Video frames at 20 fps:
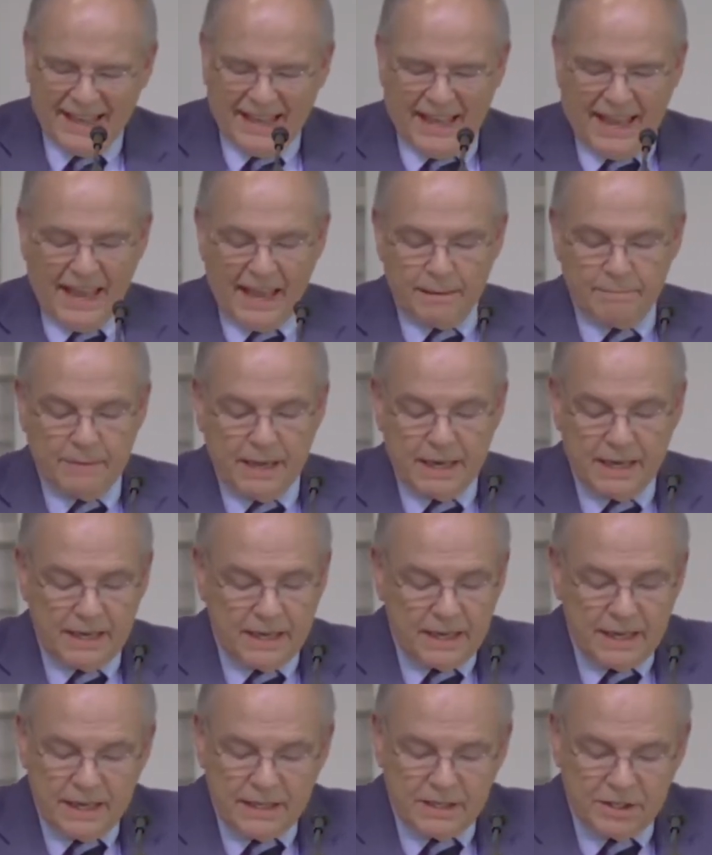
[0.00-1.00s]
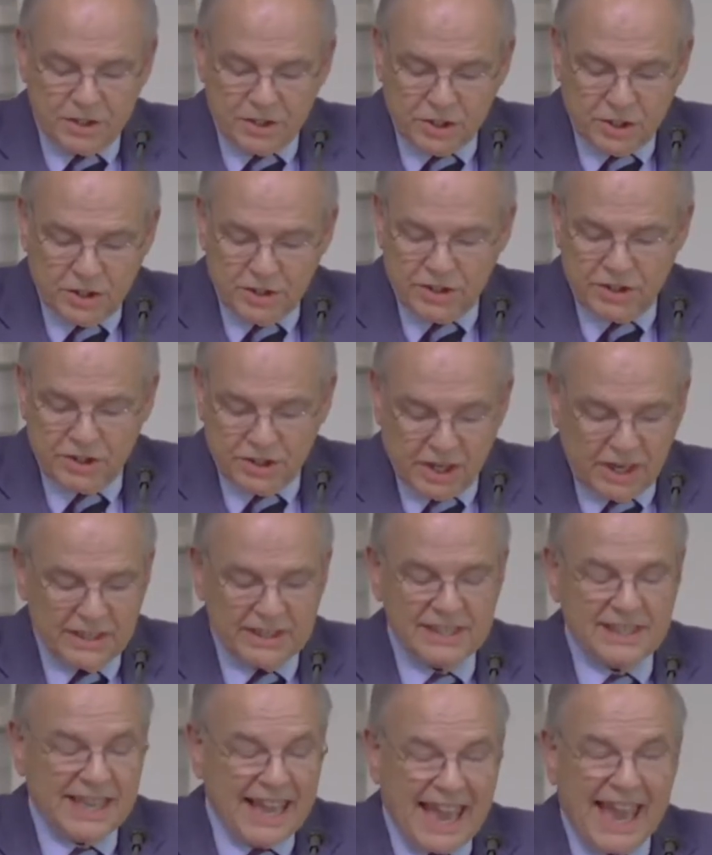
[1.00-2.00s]
And many in the church
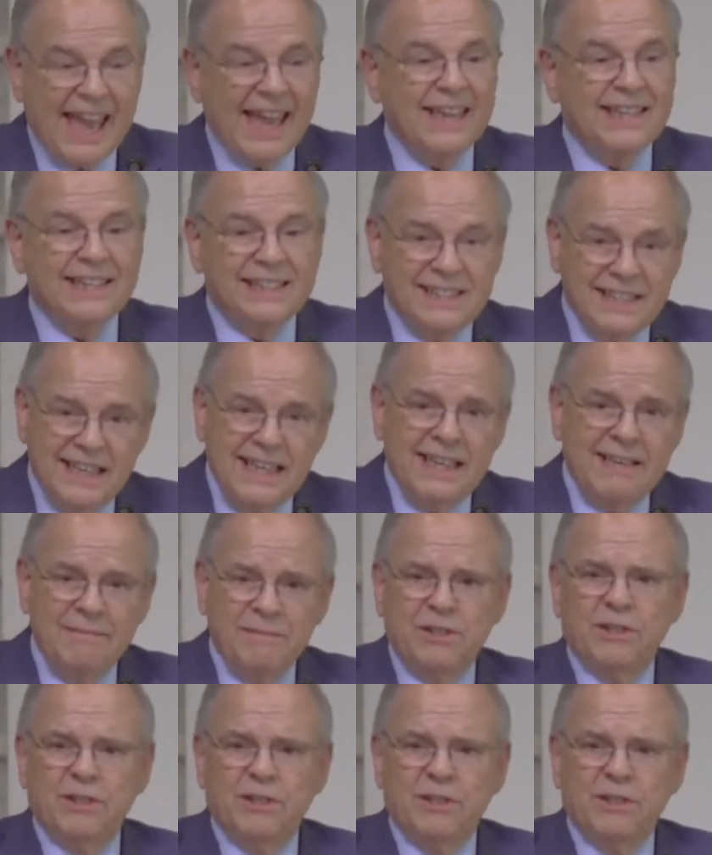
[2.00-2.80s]
just can't seem